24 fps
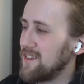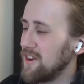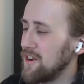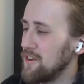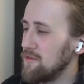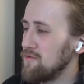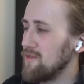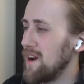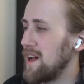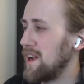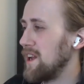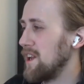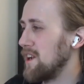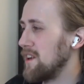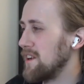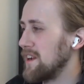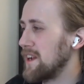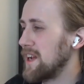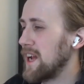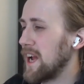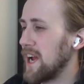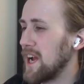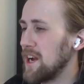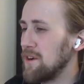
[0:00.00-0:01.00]
so Randall
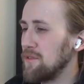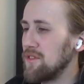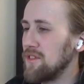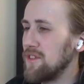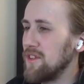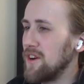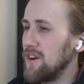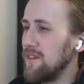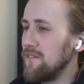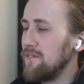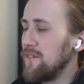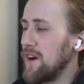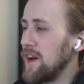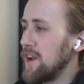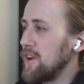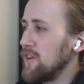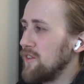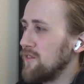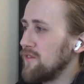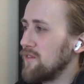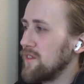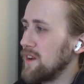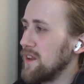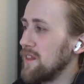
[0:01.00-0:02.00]
and Kate I was not a fan
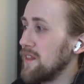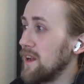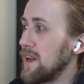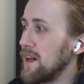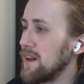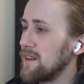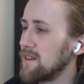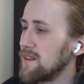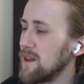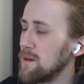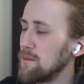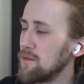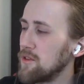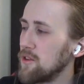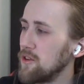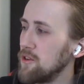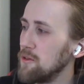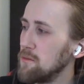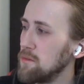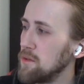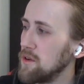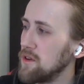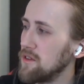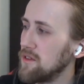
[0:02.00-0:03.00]
of in the last
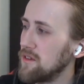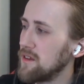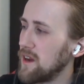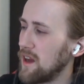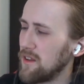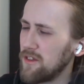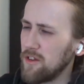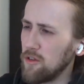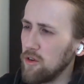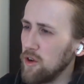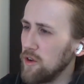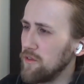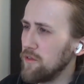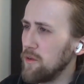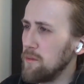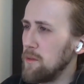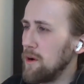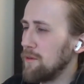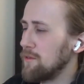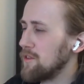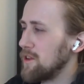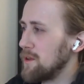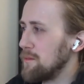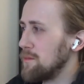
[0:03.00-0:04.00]
episode, but I still love
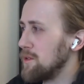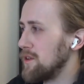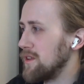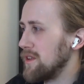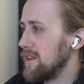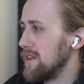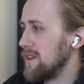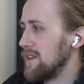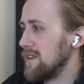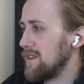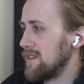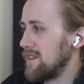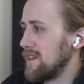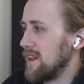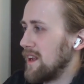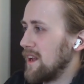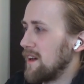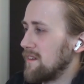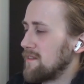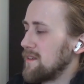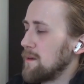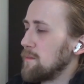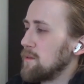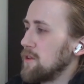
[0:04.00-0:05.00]
them, obviously, but the
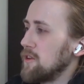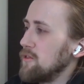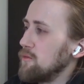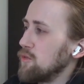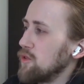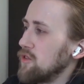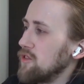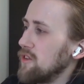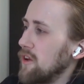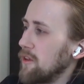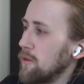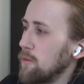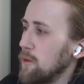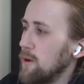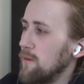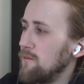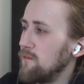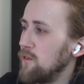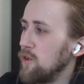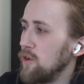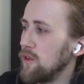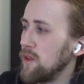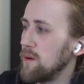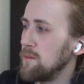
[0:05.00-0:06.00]
last episode was not the
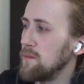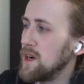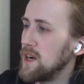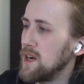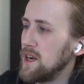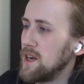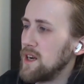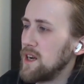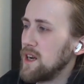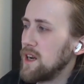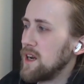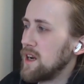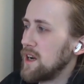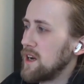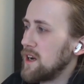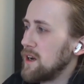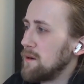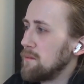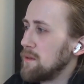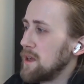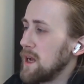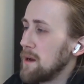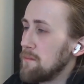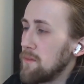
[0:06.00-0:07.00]
one for them.
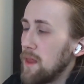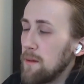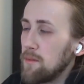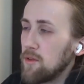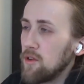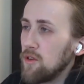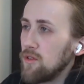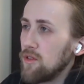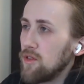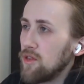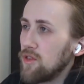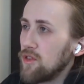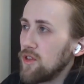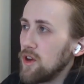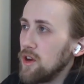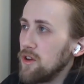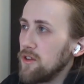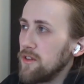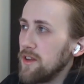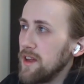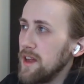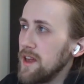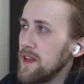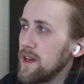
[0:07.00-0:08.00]
Uh, but yeah, episode
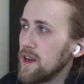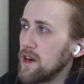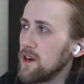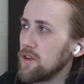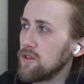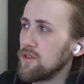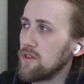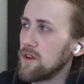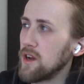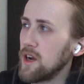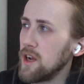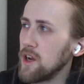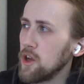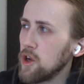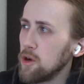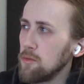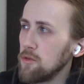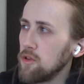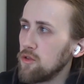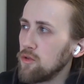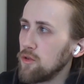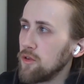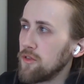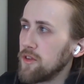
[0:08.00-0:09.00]
13, guys. Kind of
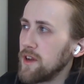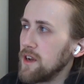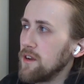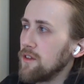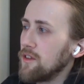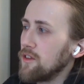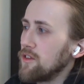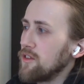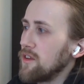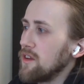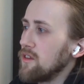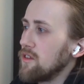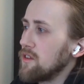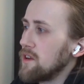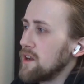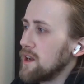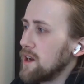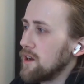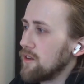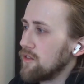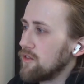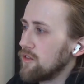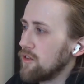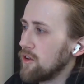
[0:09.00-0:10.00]
coming towards the end of the season
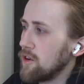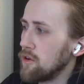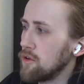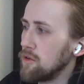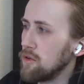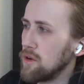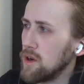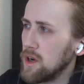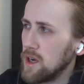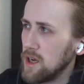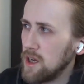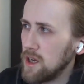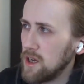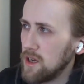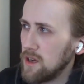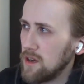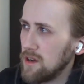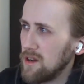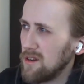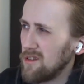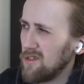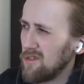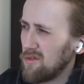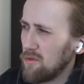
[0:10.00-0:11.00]
now, so
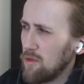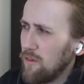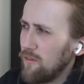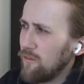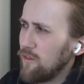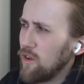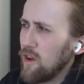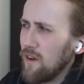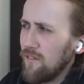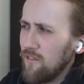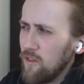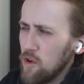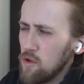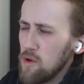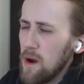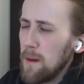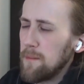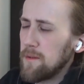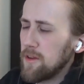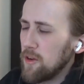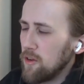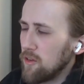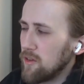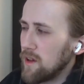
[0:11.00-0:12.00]
well, a few
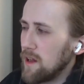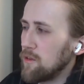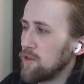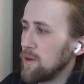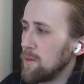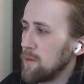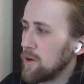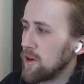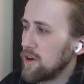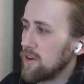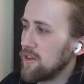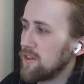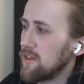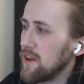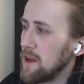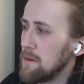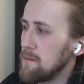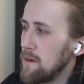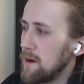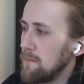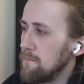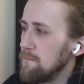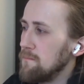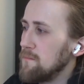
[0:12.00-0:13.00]
episodes left, so I'm not going to
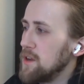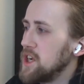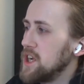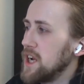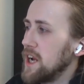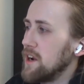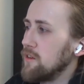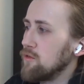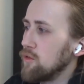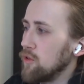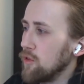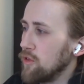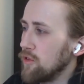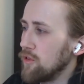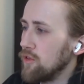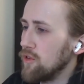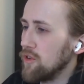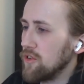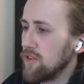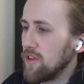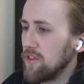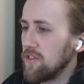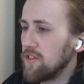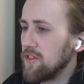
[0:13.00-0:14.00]
say my general thoughts